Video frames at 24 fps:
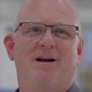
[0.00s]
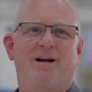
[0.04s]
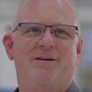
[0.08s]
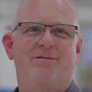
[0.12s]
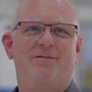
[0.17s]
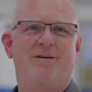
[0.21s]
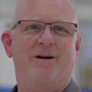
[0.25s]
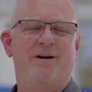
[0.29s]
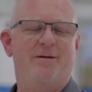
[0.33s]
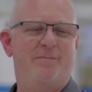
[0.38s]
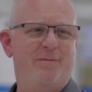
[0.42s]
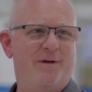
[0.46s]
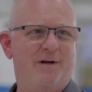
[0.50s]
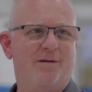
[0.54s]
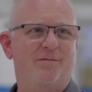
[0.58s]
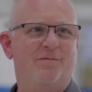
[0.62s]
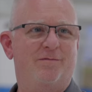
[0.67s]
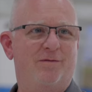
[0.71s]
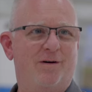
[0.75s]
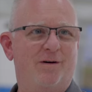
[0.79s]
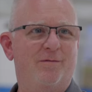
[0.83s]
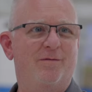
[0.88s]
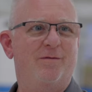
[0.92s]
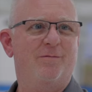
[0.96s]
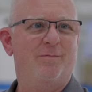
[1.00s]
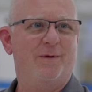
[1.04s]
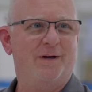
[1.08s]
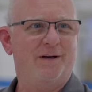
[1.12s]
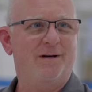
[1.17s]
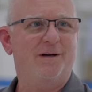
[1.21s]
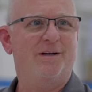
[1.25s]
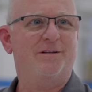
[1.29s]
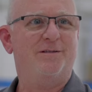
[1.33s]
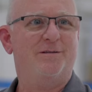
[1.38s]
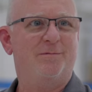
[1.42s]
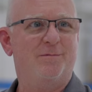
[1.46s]
I try to be upfront with my
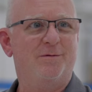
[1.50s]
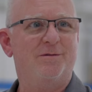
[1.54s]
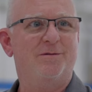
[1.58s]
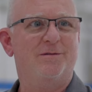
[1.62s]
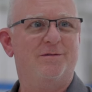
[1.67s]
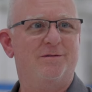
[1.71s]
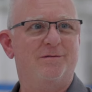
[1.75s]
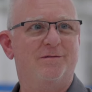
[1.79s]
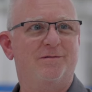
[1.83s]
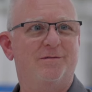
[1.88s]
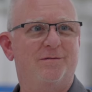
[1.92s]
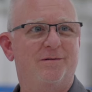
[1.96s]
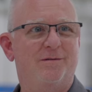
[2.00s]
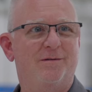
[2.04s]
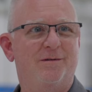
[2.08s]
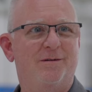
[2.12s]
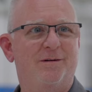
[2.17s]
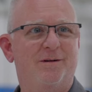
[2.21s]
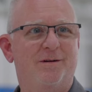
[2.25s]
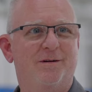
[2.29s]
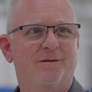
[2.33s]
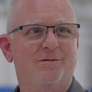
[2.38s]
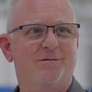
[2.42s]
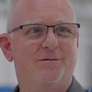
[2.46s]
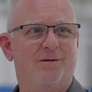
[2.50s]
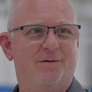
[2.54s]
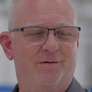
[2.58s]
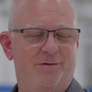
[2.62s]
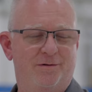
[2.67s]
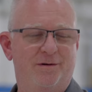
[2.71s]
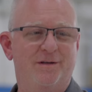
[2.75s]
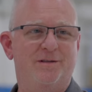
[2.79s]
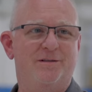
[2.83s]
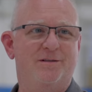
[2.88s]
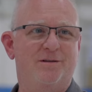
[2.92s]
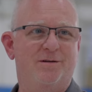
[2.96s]
customers, you know, so
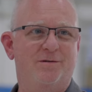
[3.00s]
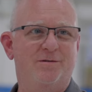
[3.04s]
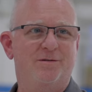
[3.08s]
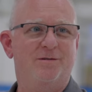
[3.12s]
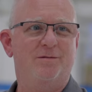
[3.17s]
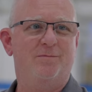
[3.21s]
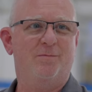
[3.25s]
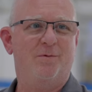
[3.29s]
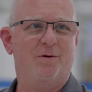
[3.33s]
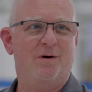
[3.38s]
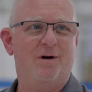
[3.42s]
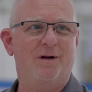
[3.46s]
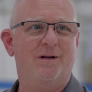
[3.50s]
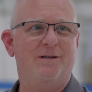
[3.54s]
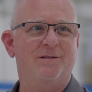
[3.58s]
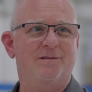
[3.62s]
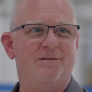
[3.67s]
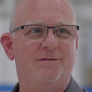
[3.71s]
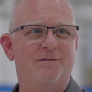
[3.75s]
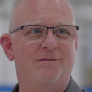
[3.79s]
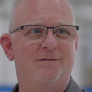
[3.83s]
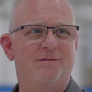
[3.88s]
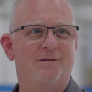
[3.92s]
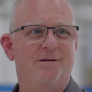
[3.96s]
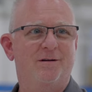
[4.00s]
there is no surprise.